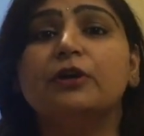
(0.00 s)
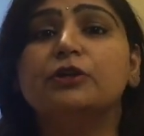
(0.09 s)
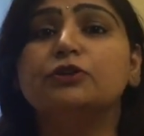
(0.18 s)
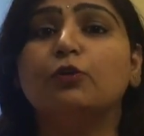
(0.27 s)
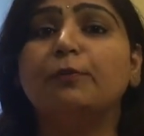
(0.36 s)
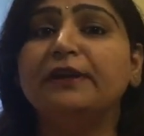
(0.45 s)

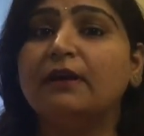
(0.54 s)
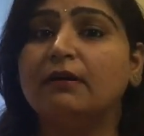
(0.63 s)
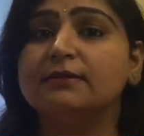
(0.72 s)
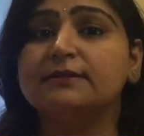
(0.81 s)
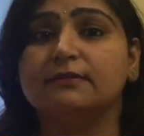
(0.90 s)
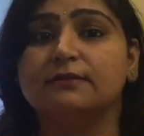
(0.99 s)
so many
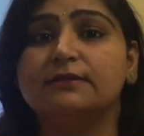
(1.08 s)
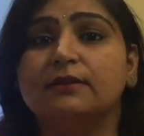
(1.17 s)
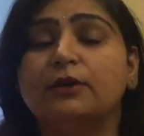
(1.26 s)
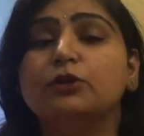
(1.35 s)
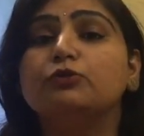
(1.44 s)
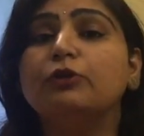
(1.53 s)
answers
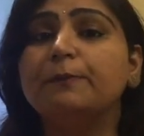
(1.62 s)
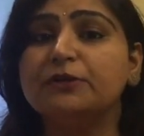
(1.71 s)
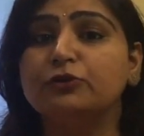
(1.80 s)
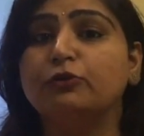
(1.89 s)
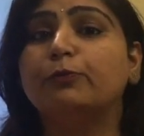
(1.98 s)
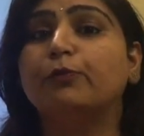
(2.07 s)
to a
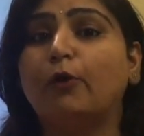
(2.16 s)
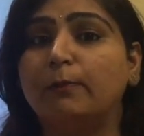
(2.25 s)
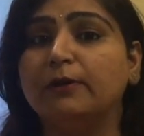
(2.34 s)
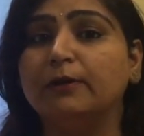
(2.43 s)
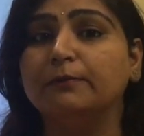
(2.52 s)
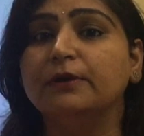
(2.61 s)
particular
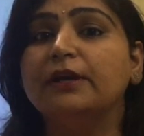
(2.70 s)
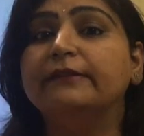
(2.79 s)
problem,